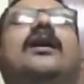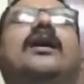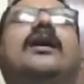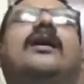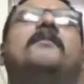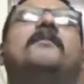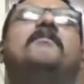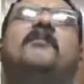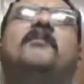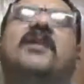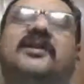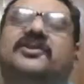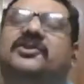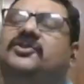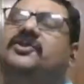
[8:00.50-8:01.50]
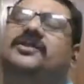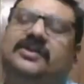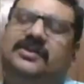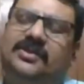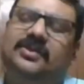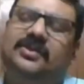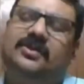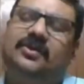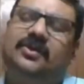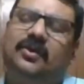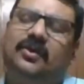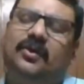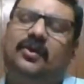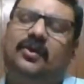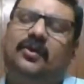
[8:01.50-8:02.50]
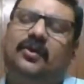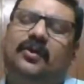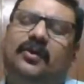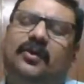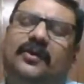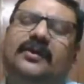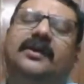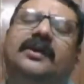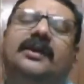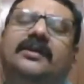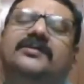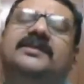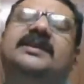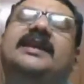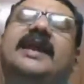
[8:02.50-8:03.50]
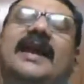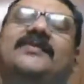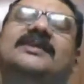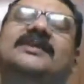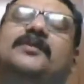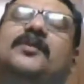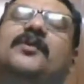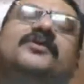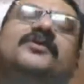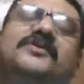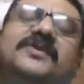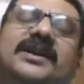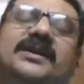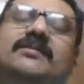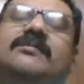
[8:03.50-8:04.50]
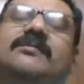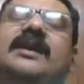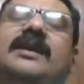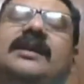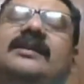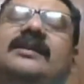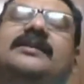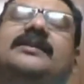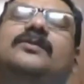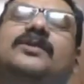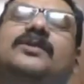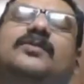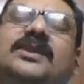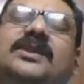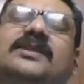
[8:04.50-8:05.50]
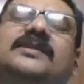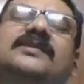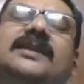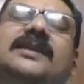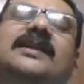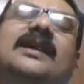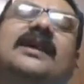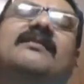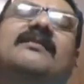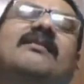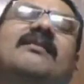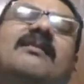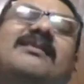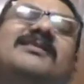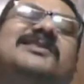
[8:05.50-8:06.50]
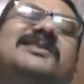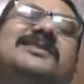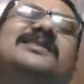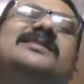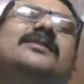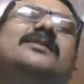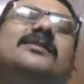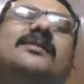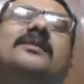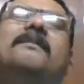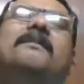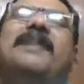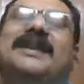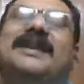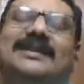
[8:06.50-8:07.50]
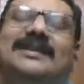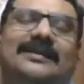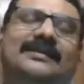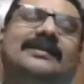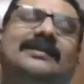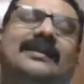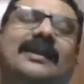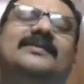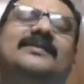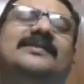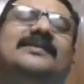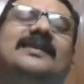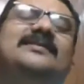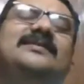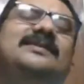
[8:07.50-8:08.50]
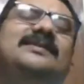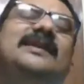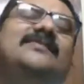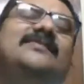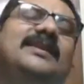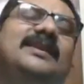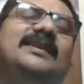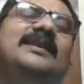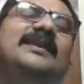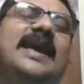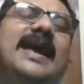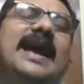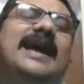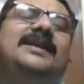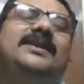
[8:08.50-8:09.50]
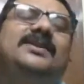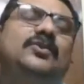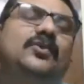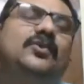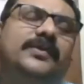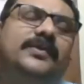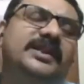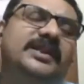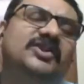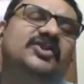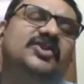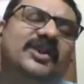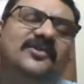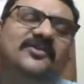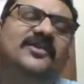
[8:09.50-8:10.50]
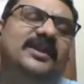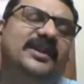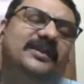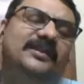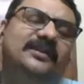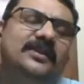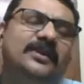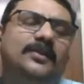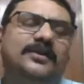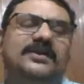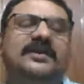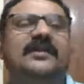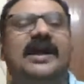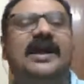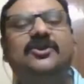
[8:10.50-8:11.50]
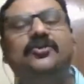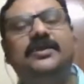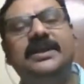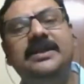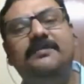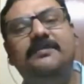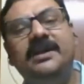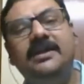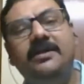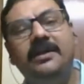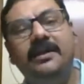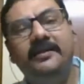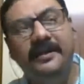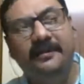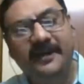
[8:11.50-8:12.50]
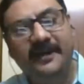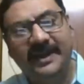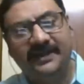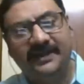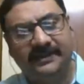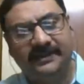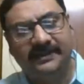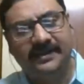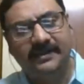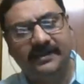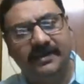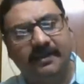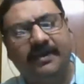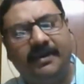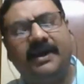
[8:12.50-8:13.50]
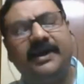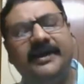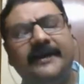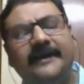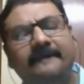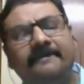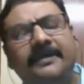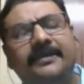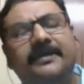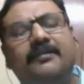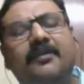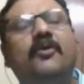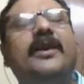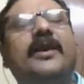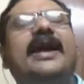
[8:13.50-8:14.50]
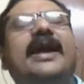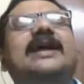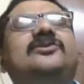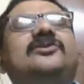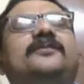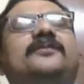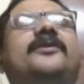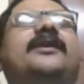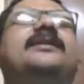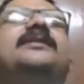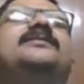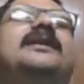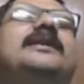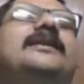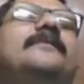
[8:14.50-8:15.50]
merchant. See, at this point of time, England was witnessing a class battle in the sense that the aristocratic gentry was gradually being replaced by the more enterprising